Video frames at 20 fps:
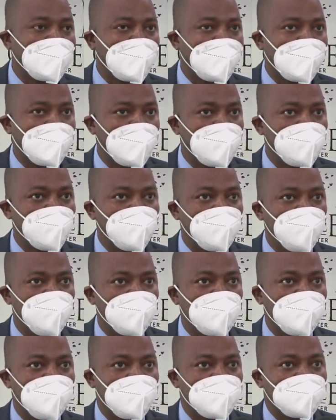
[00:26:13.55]
And
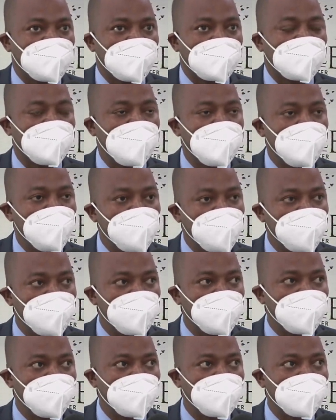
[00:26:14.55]
it's akin
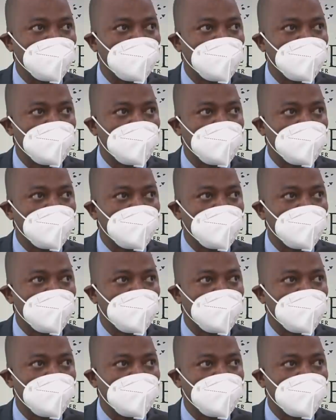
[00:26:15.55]
to